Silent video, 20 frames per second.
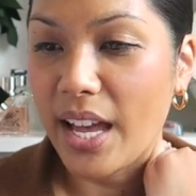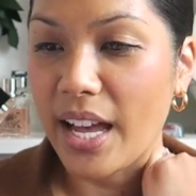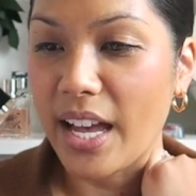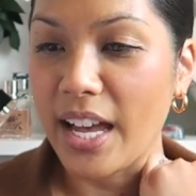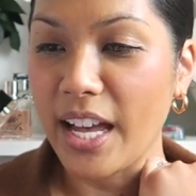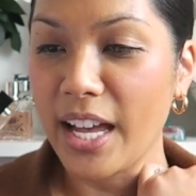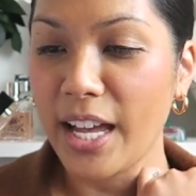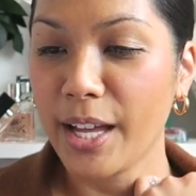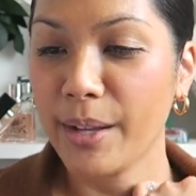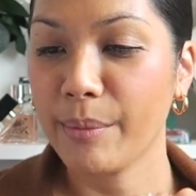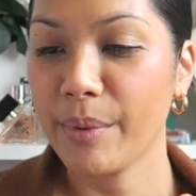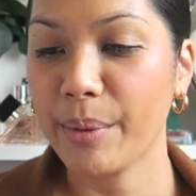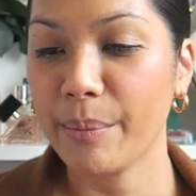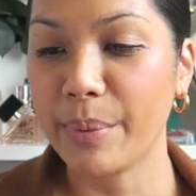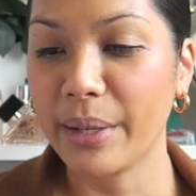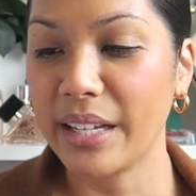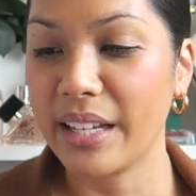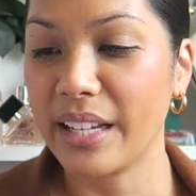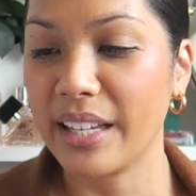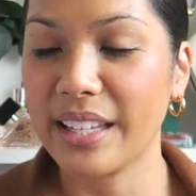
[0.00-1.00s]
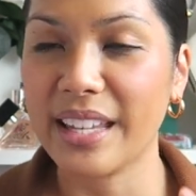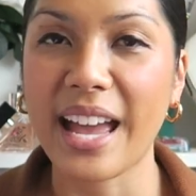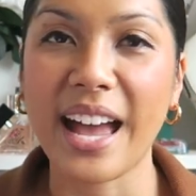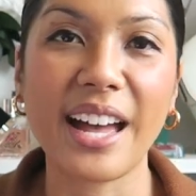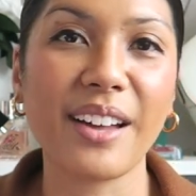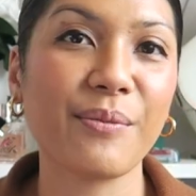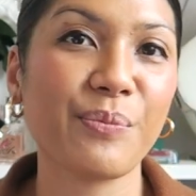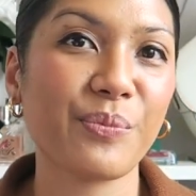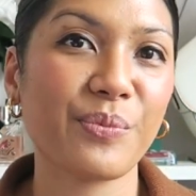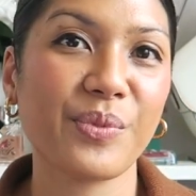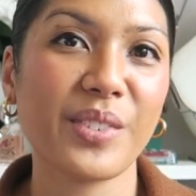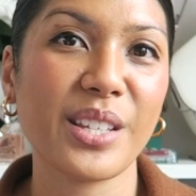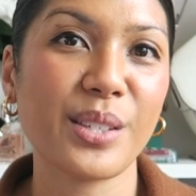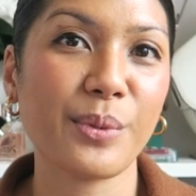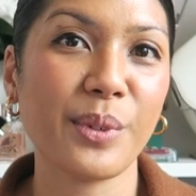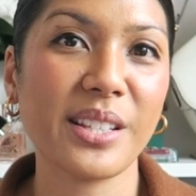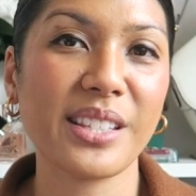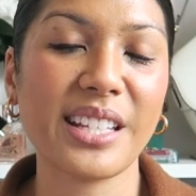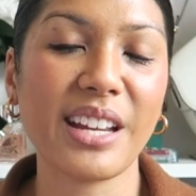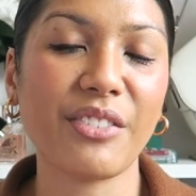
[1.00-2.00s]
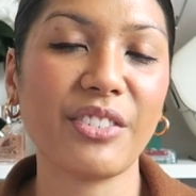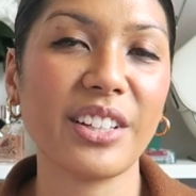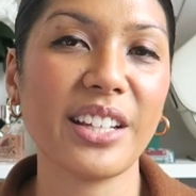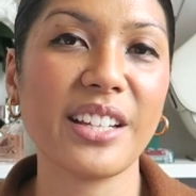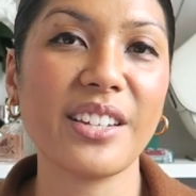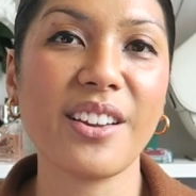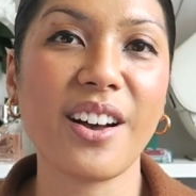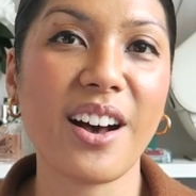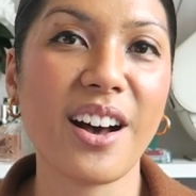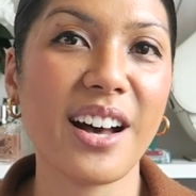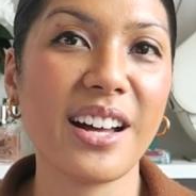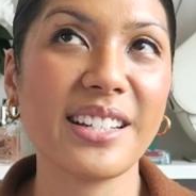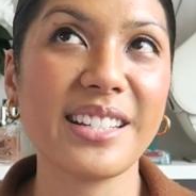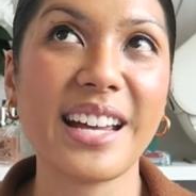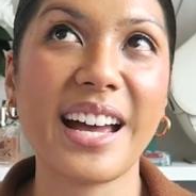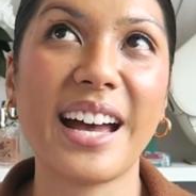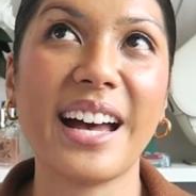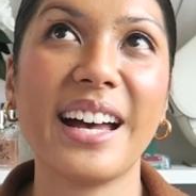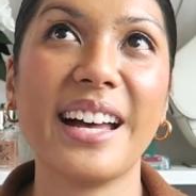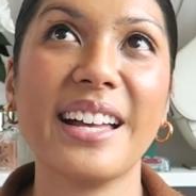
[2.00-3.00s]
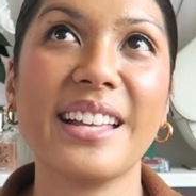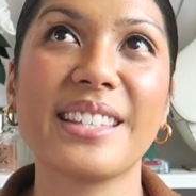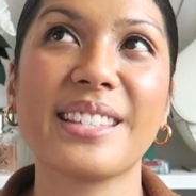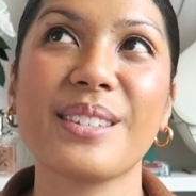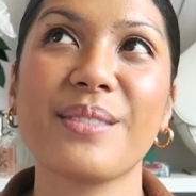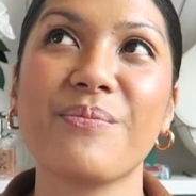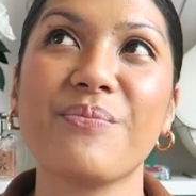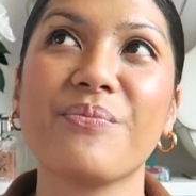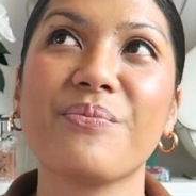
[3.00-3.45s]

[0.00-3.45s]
um, but yeah this one's definitely not as